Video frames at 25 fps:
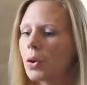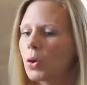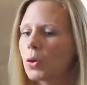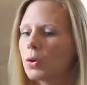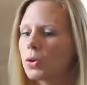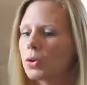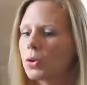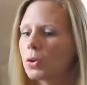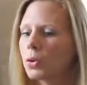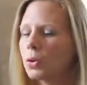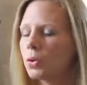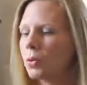
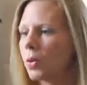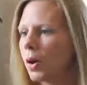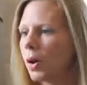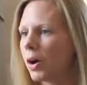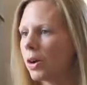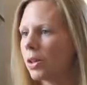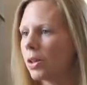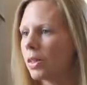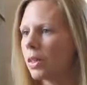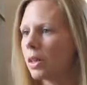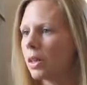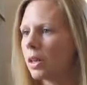Also
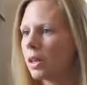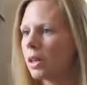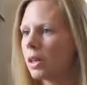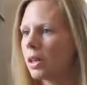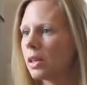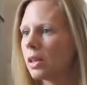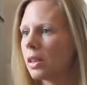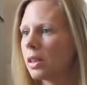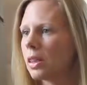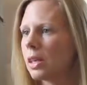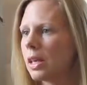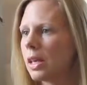around
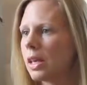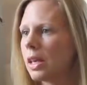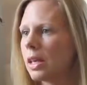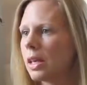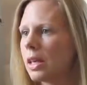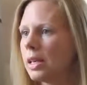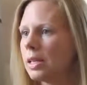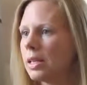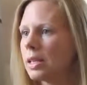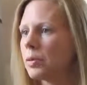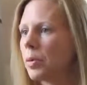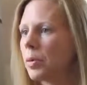
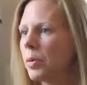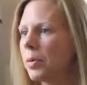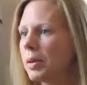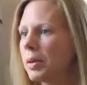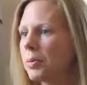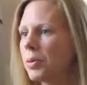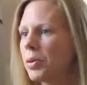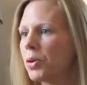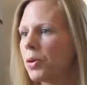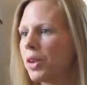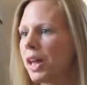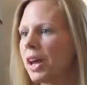the
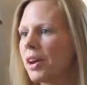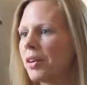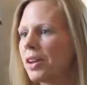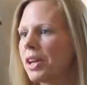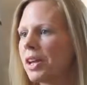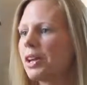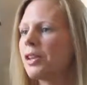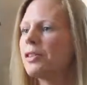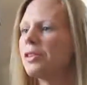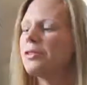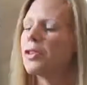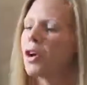swimming pool
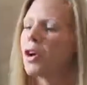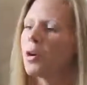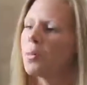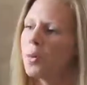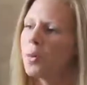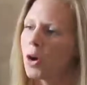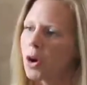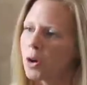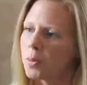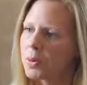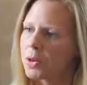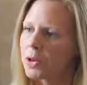area you've
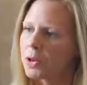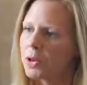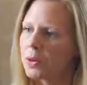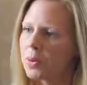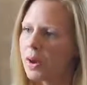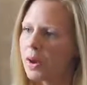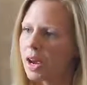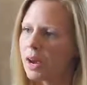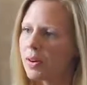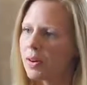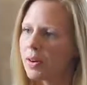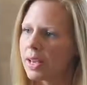got
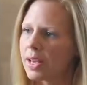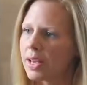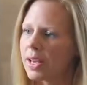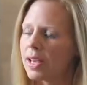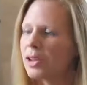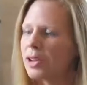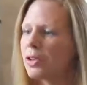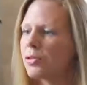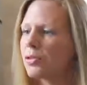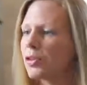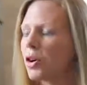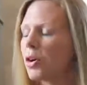barbecue
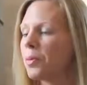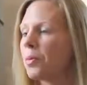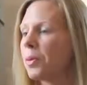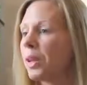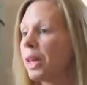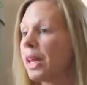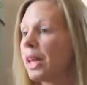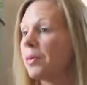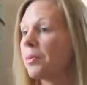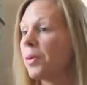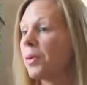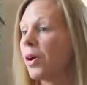area, you've got
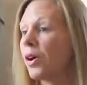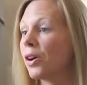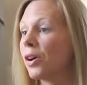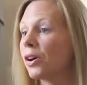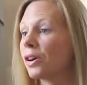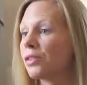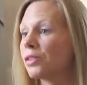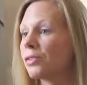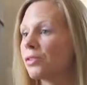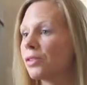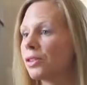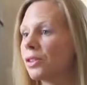play
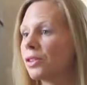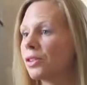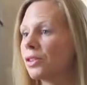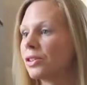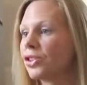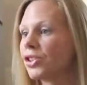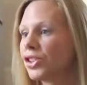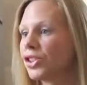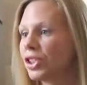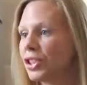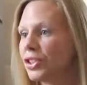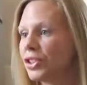park for
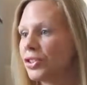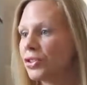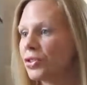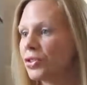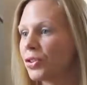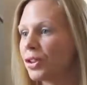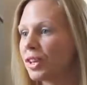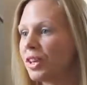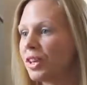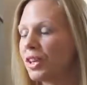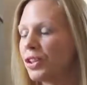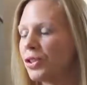
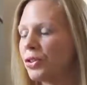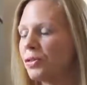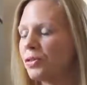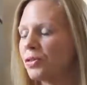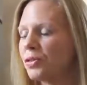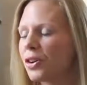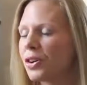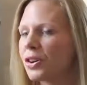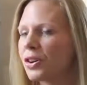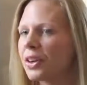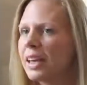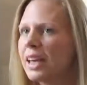children,
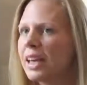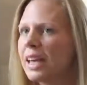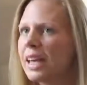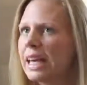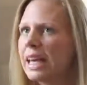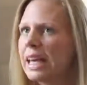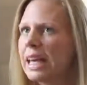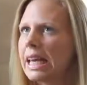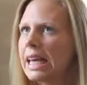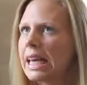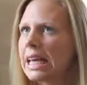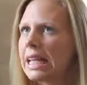you've got
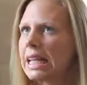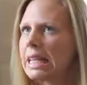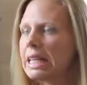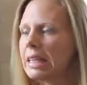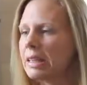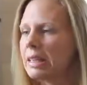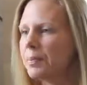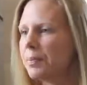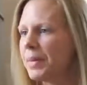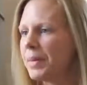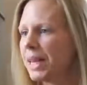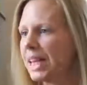
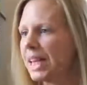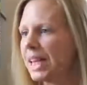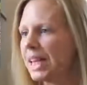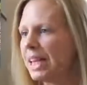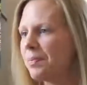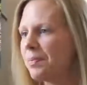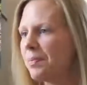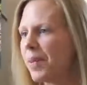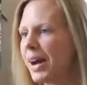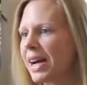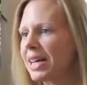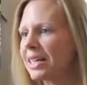little
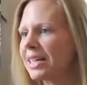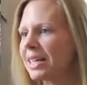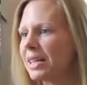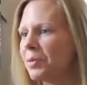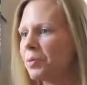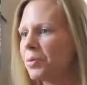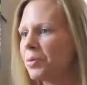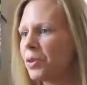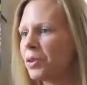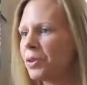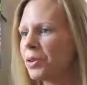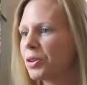mini
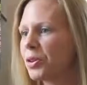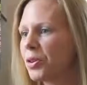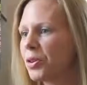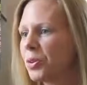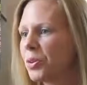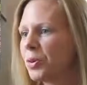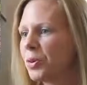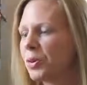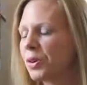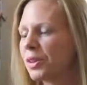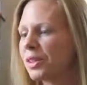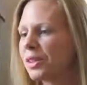basketball
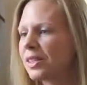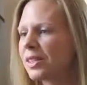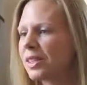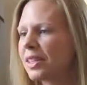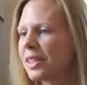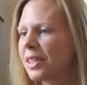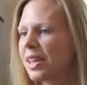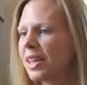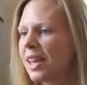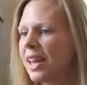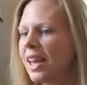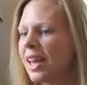
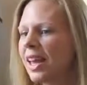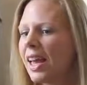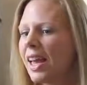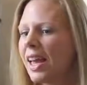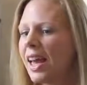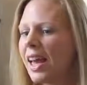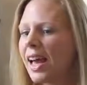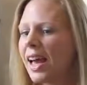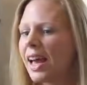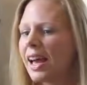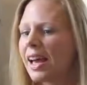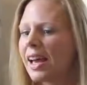court,
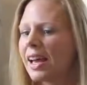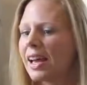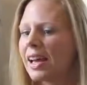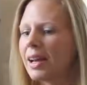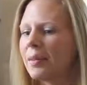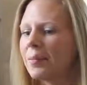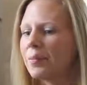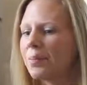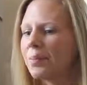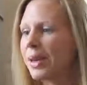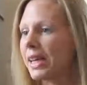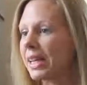
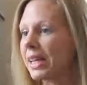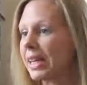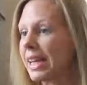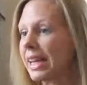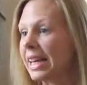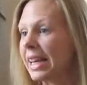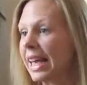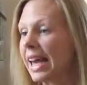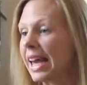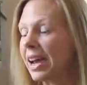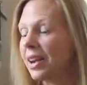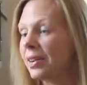
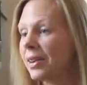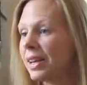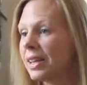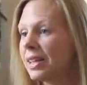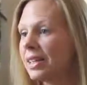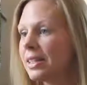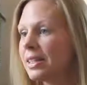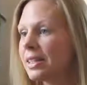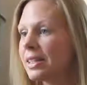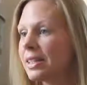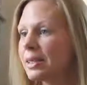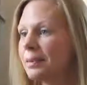picnic
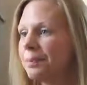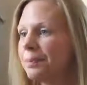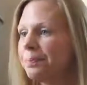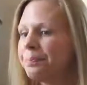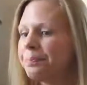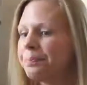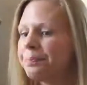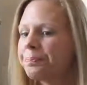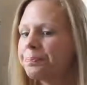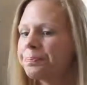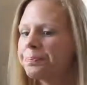areas.